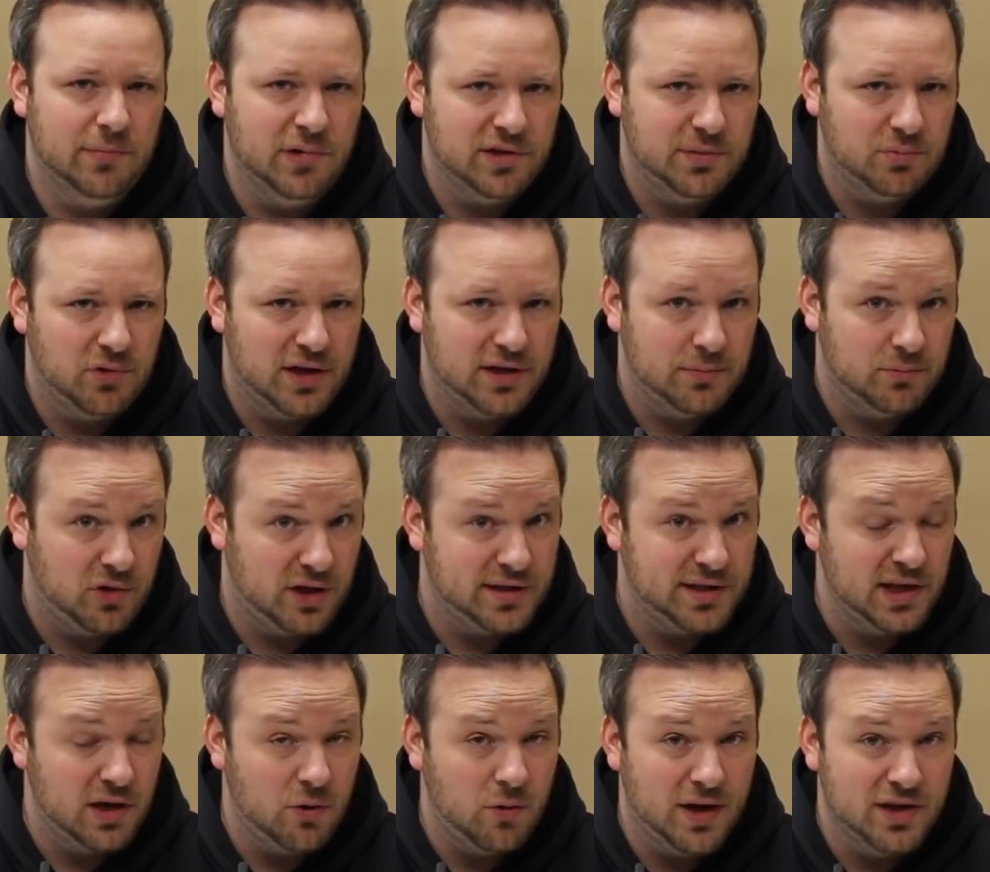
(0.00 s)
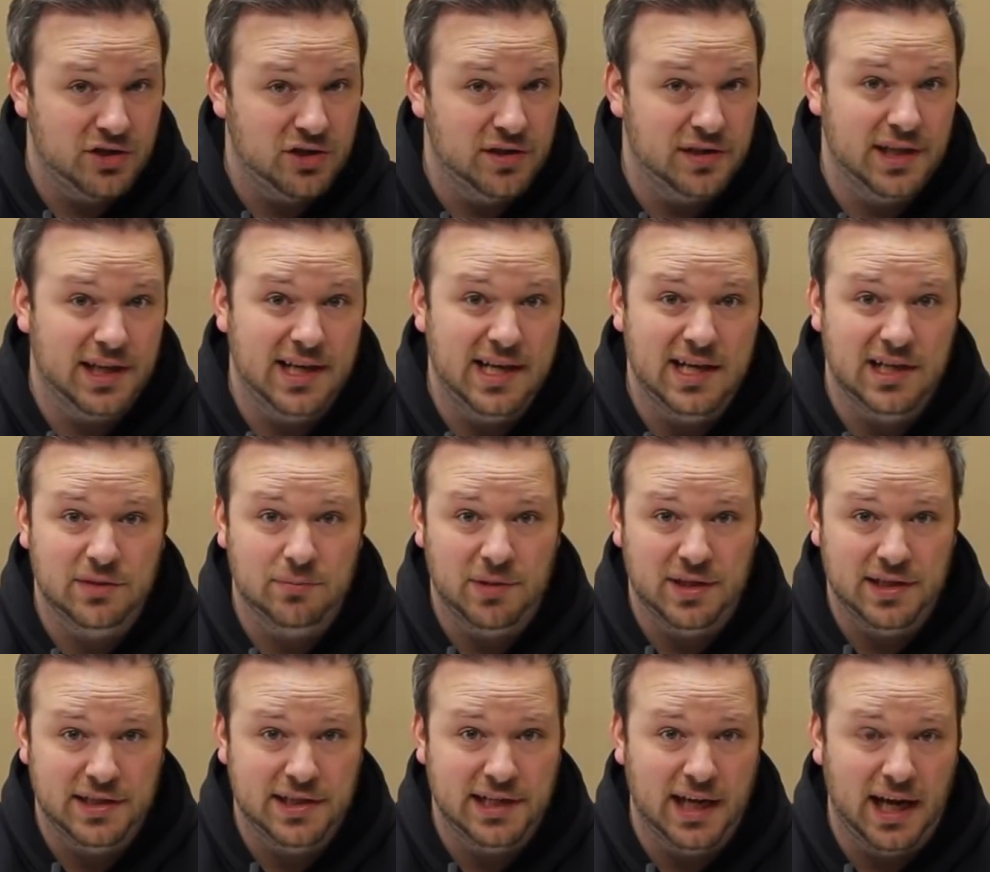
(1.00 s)
most pressing questions that he has
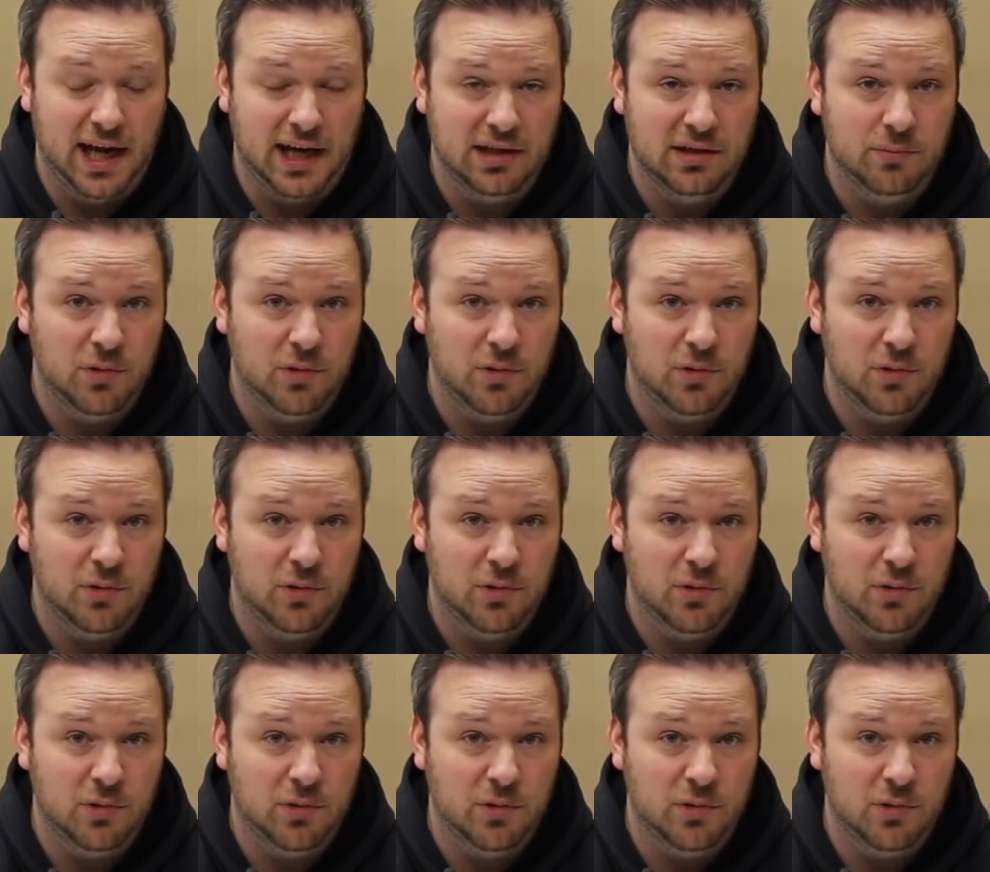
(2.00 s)
been seeing.